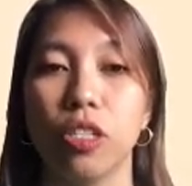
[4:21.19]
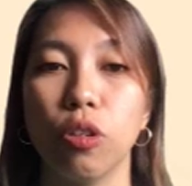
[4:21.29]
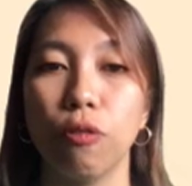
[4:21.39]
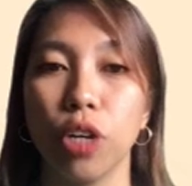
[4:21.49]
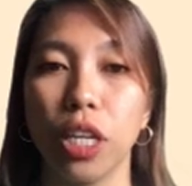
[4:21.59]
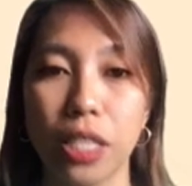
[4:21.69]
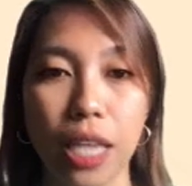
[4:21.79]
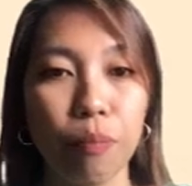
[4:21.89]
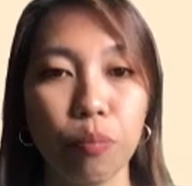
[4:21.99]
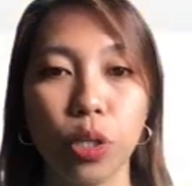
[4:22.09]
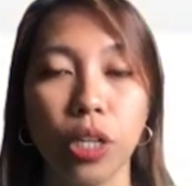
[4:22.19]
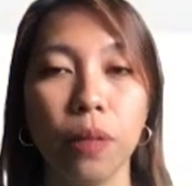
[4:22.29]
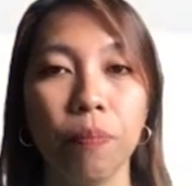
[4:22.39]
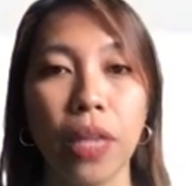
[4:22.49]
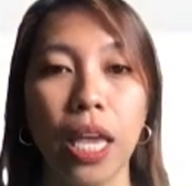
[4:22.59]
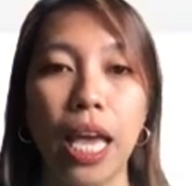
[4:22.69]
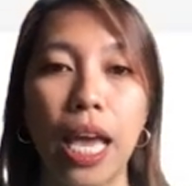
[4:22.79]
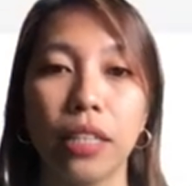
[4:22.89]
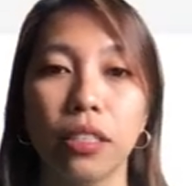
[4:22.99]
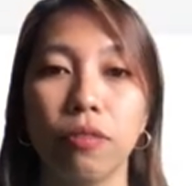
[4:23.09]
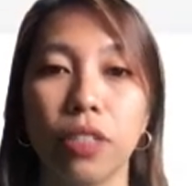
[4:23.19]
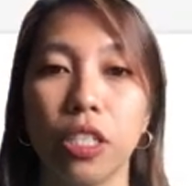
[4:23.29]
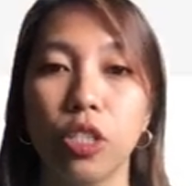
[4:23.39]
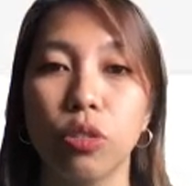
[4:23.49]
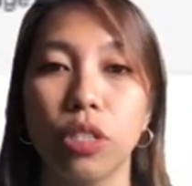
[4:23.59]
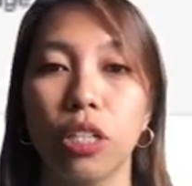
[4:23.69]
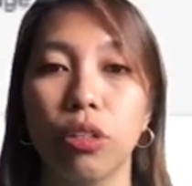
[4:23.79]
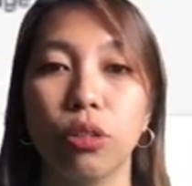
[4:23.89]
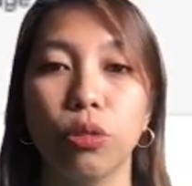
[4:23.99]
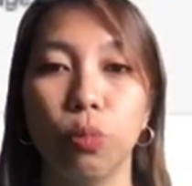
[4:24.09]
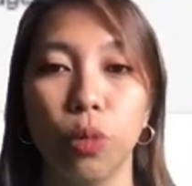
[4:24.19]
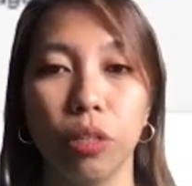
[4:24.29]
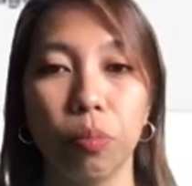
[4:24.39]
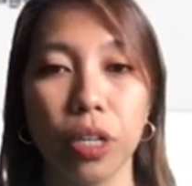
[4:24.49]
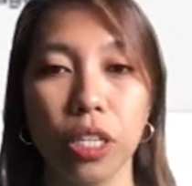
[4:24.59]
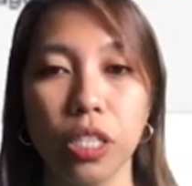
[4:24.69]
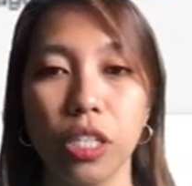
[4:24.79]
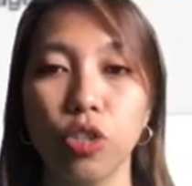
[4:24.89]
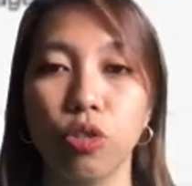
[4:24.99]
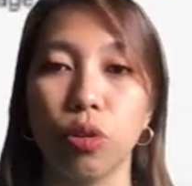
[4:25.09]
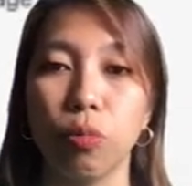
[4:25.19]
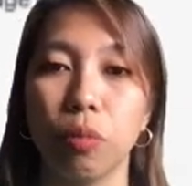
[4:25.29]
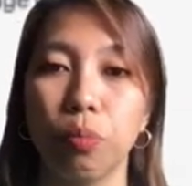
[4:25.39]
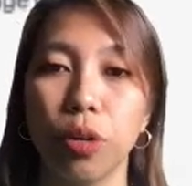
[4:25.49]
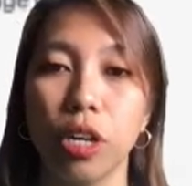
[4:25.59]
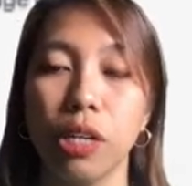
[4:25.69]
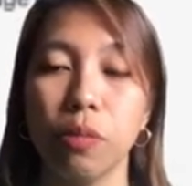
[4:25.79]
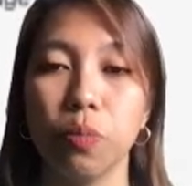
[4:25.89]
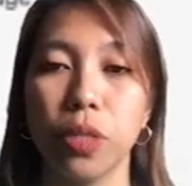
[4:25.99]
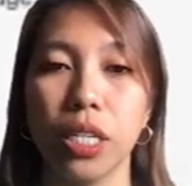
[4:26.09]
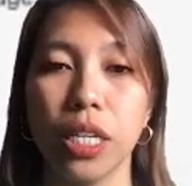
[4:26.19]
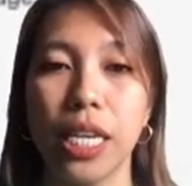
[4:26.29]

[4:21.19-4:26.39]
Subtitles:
So, for example, activities could include word puzzles, drawing prompts,